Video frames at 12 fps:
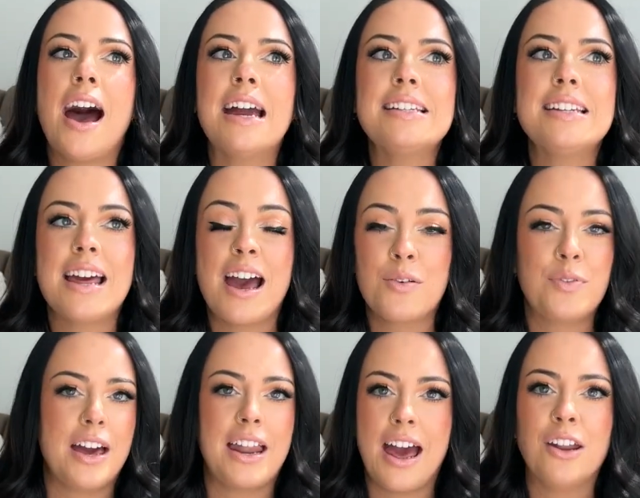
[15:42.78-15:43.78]
I didn't have
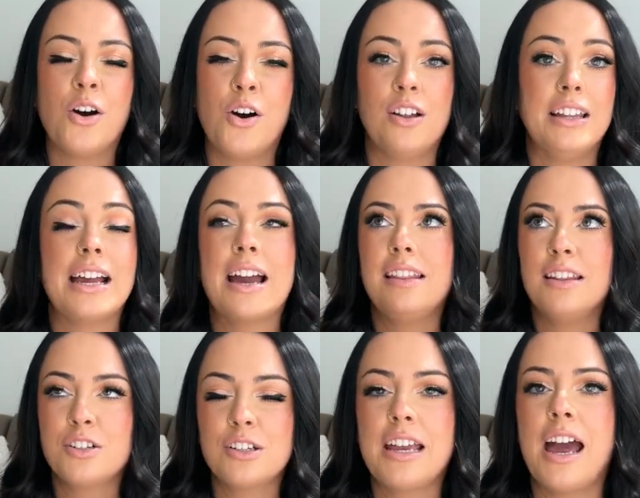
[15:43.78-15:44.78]
that at all. Like I
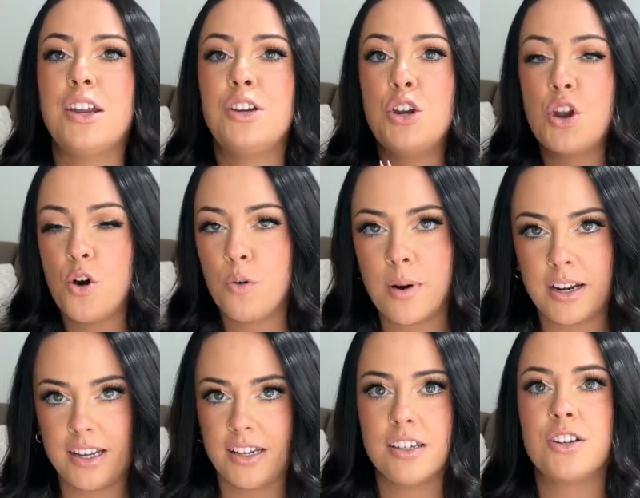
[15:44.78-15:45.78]
literally had
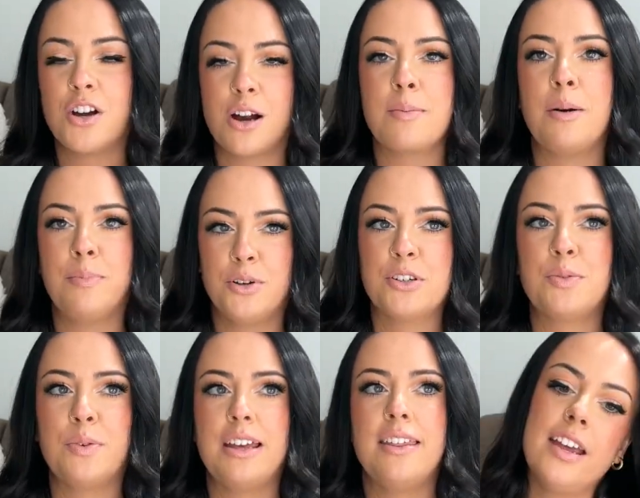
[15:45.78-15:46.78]
nobody to talk about
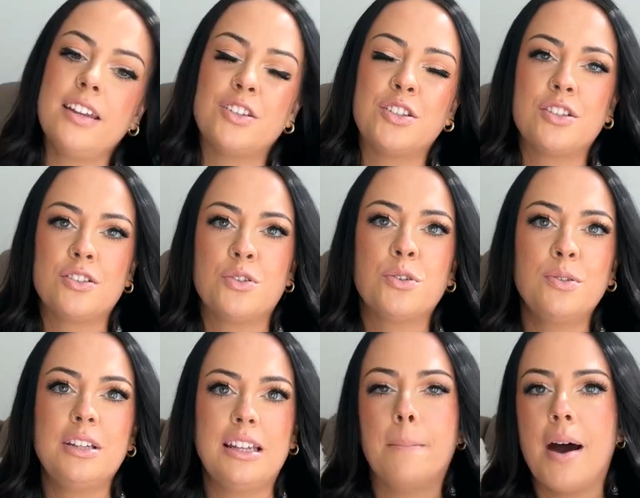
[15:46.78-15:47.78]
books with, and it's
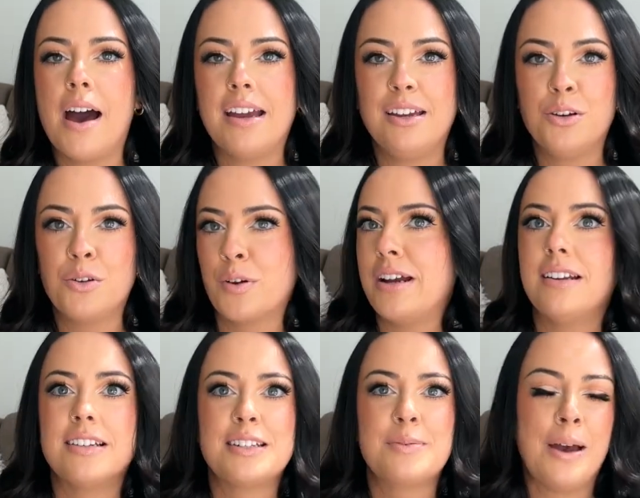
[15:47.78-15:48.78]
truly my
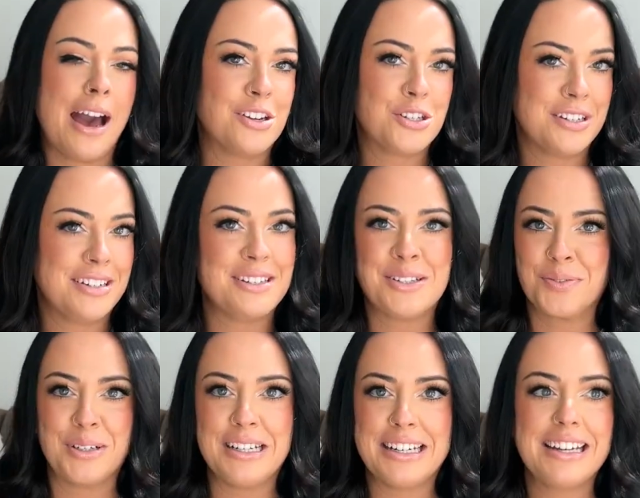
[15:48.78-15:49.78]
greatest passion passion is
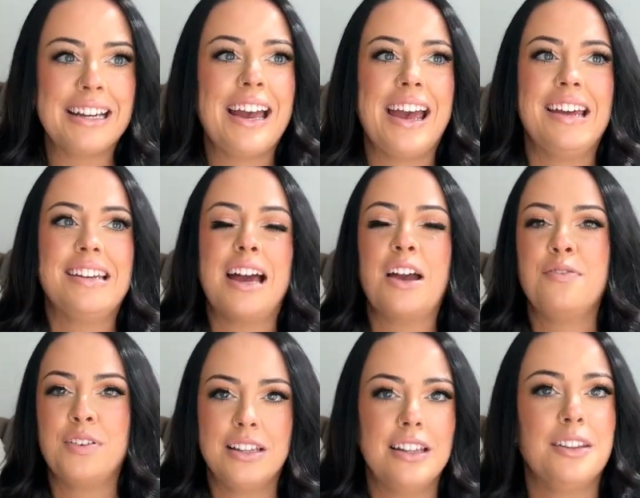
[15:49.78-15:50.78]
reading, and I
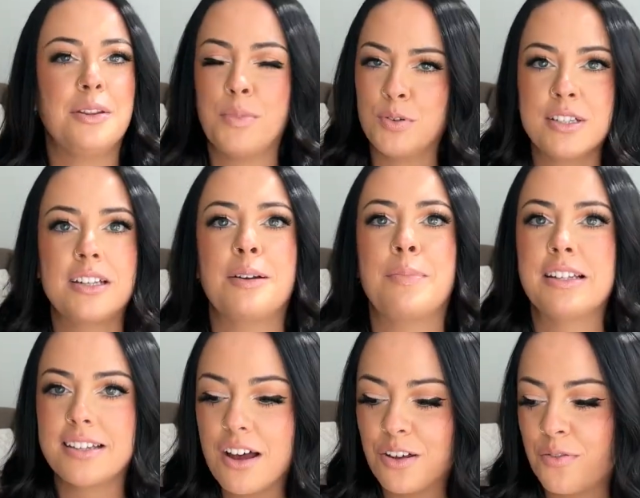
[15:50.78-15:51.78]
feel the most like
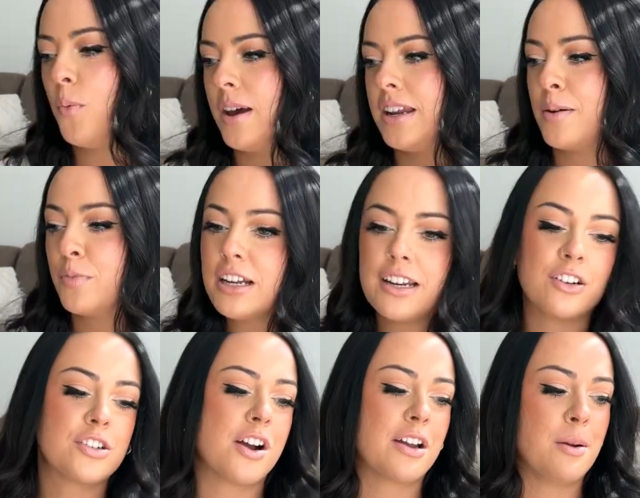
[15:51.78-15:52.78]
myself when I'm reading
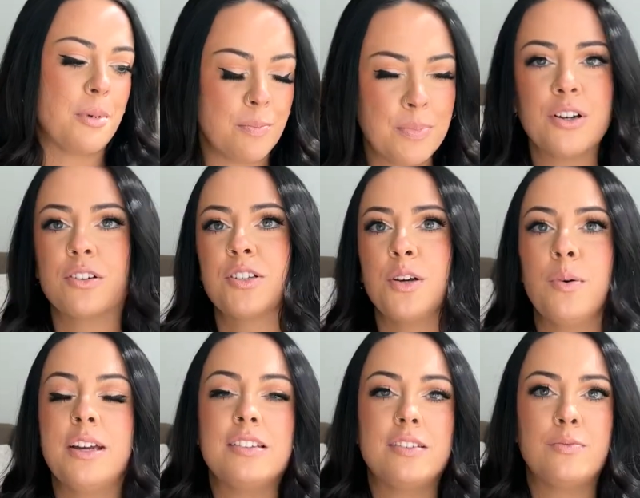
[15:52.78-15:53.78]
or talking about books. So
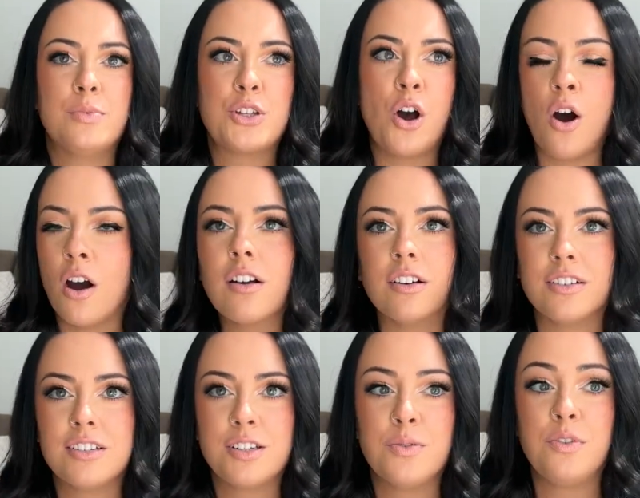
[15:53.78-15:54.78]
it was
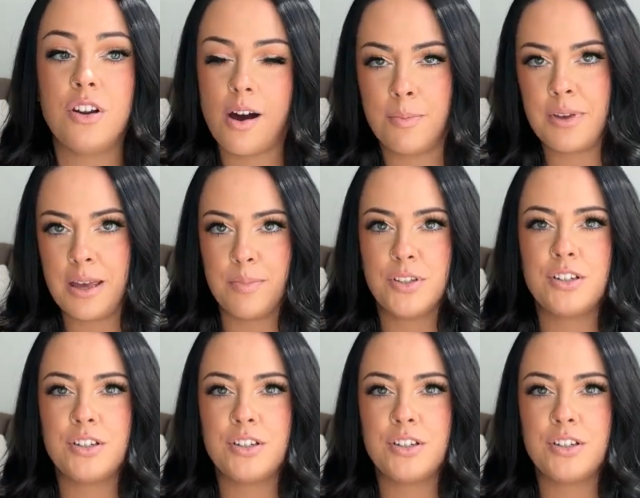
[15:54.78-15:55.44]
hard to not be able